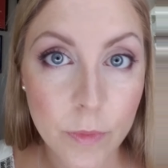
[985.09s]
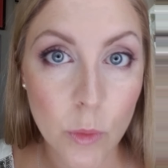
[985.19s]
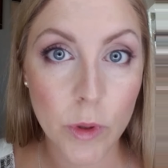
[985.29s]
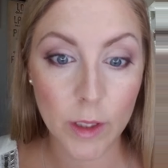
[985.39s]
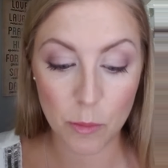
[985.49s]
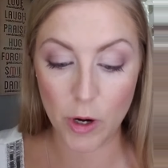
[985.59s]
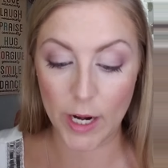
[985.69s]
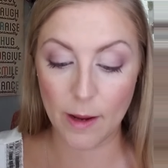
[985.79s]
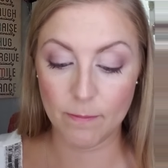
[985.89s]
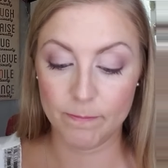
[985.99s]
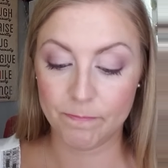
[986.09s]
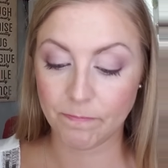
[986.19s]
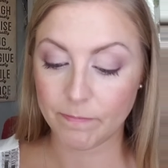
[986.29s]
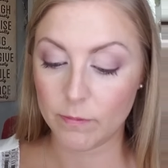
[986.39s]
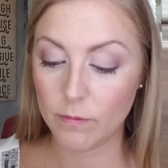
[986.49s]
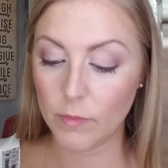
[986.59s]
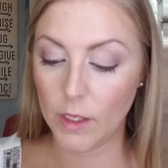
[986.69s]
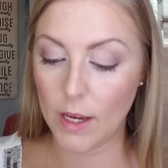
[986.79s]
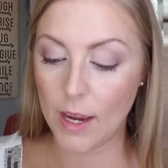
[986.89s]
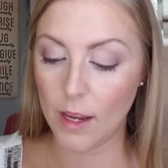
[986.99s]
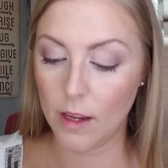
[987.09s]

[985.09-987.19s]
Really pretty. Okay.